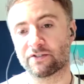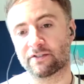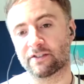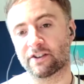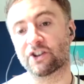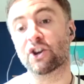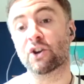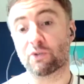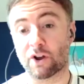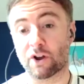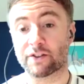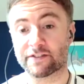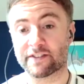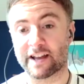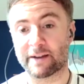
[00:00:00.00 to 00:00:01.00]
and you know
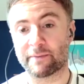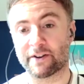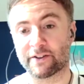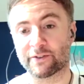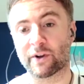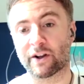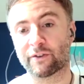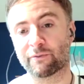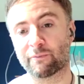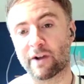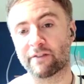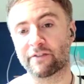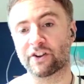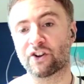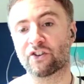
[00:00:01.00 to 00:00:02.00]
the same as well from
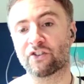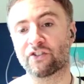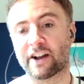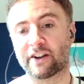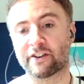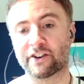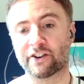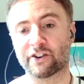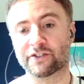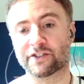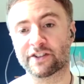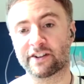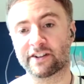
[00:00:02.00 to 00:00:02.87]
having gone down an alternative.